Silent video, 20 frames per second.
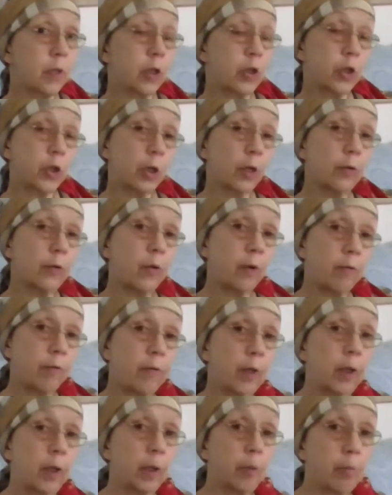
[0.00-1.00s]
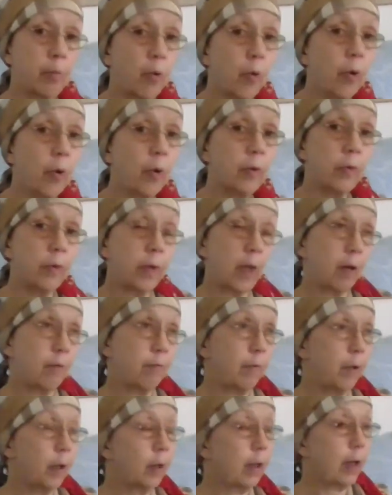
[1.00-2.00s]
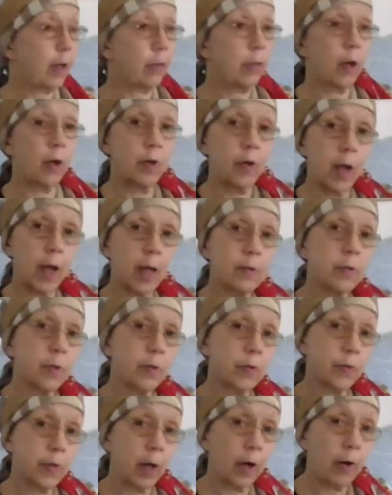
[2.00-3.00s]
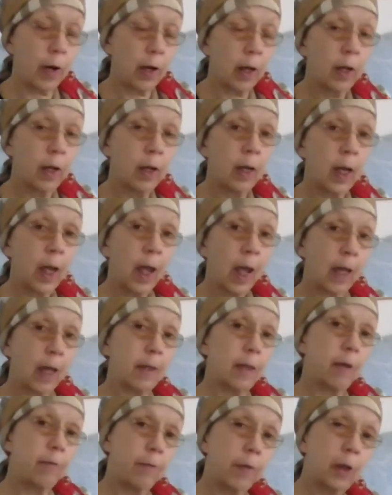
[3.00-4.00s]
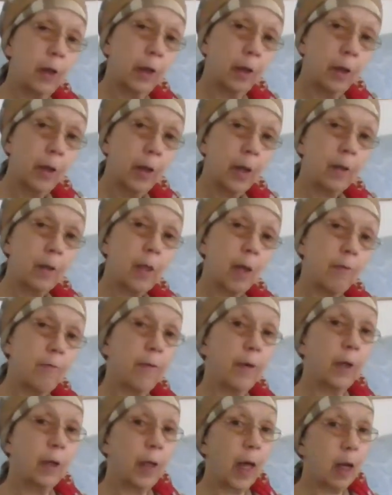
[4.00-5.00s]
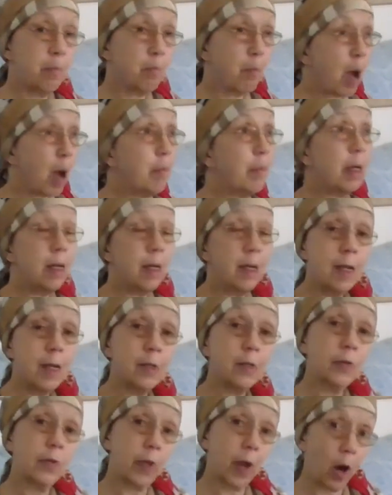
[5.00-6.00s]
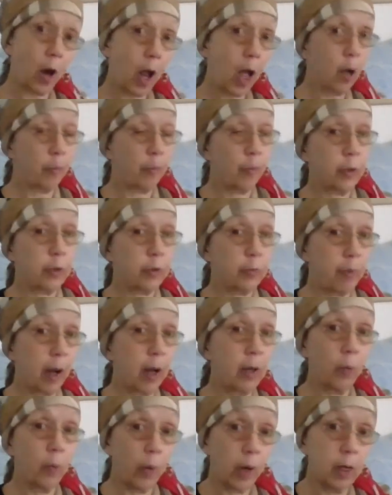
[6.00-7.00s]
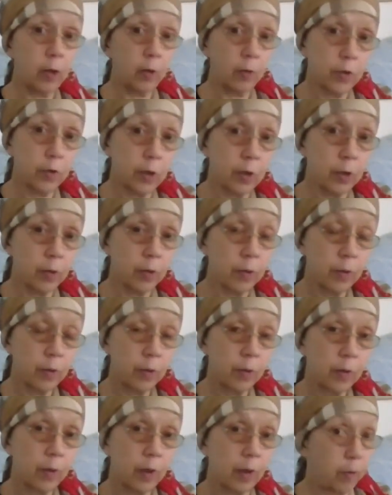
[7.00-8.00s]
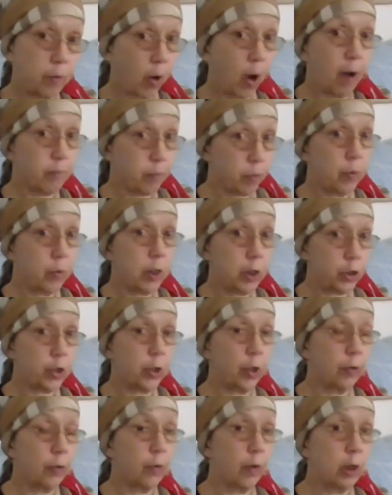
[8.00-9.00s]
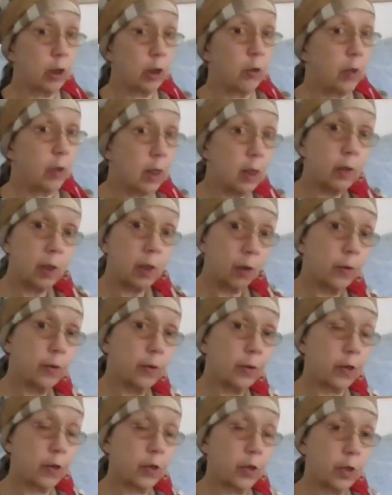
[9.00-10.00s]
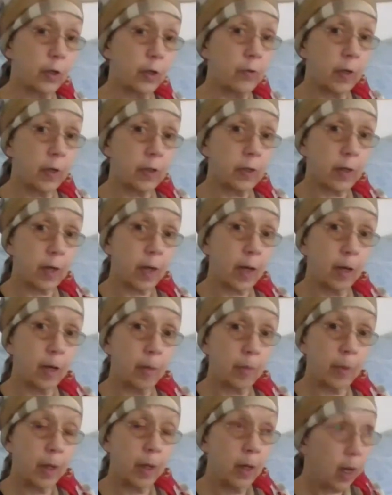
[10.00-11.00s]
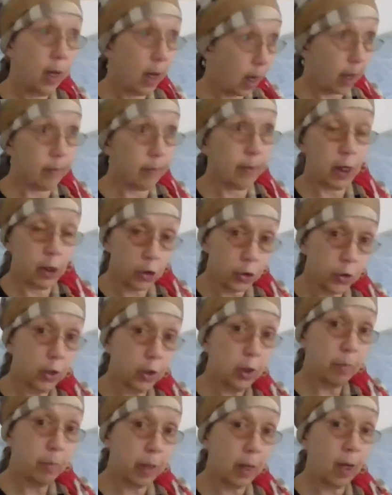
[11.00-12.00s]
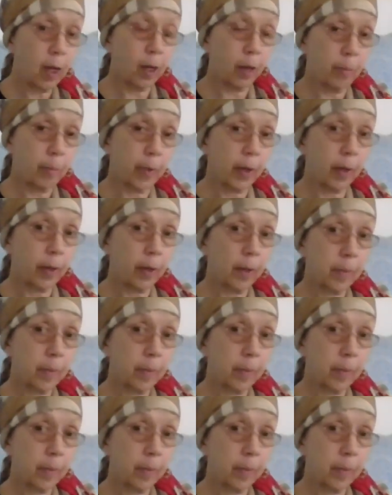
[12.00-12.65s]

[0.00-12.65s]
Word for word: the children feel important. They feel like they're necessary. And they feel like Mommy needs their help, which, by the way, you do. If you have 3 children, you need the older children to help. And they should be helping.